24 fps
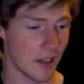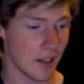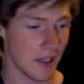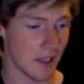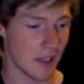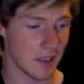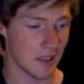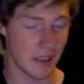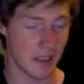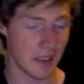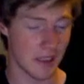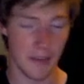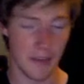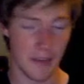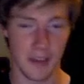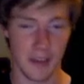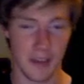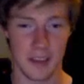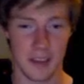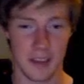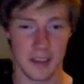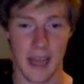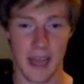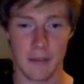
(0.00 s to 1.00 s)
is giving
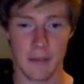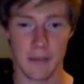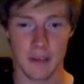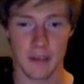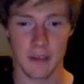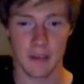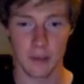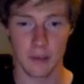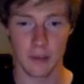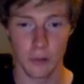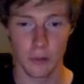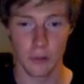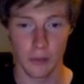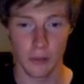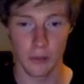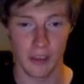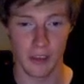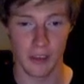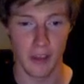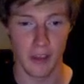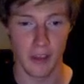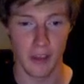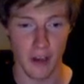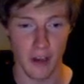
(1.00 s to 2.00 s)
us absolutely
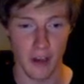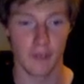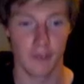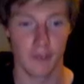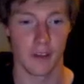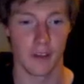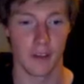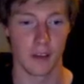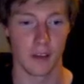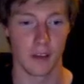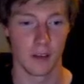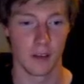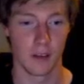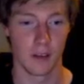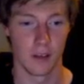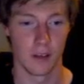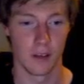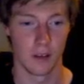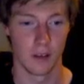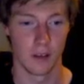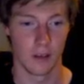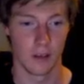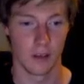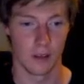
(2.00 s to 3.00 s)
nothing
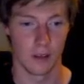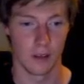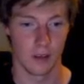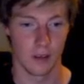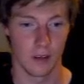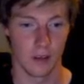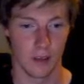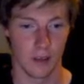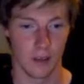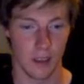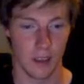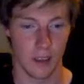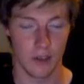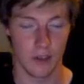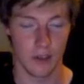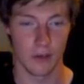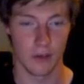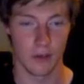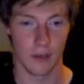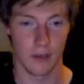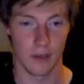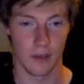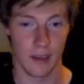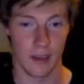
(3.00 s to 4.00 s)

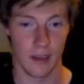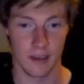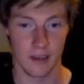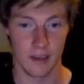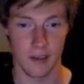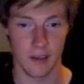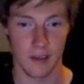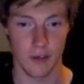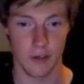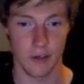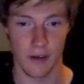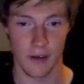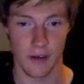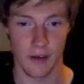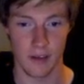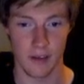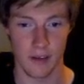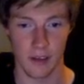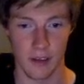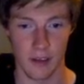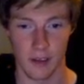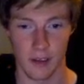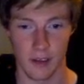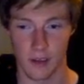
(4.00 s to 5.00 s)
that is
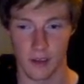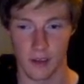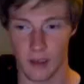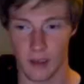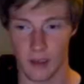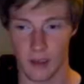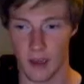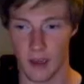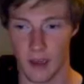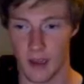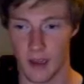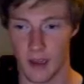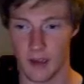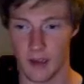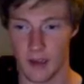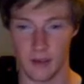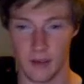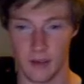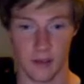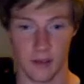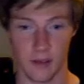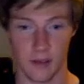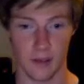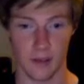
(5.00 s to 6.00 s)
interesting
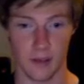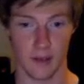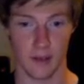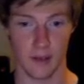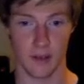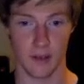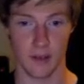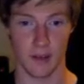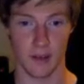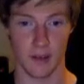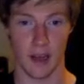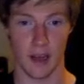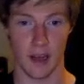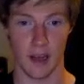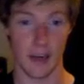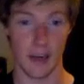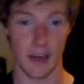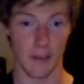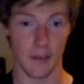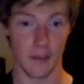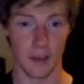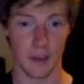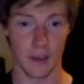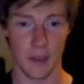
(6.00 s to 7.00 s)
and
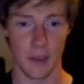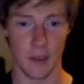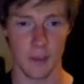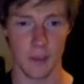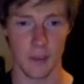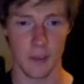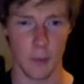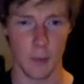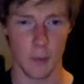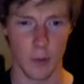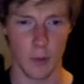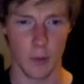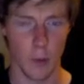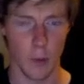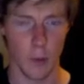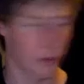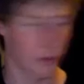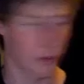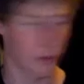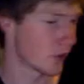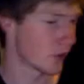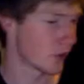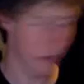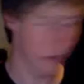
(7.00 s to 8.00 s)
anything that makes me want to
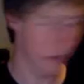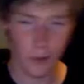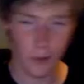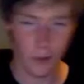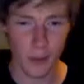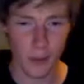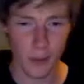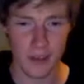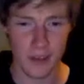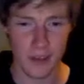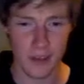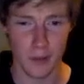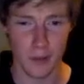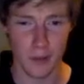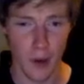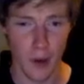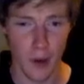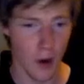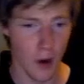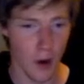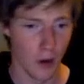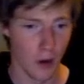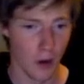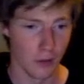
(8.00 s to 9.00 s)
watch. The only reason
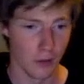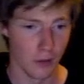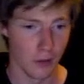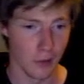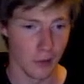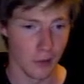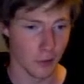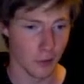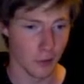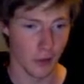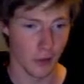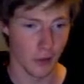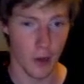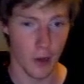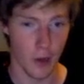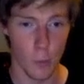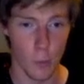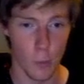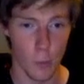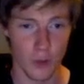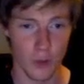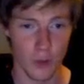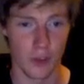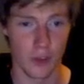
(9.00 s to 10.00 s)
literally I'm
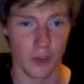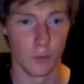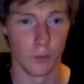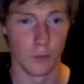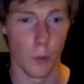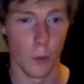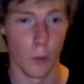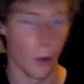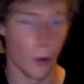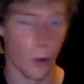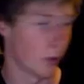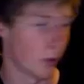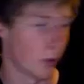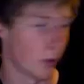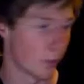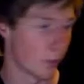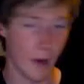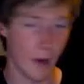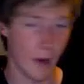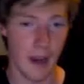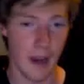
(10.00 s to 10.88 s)
watching Raw right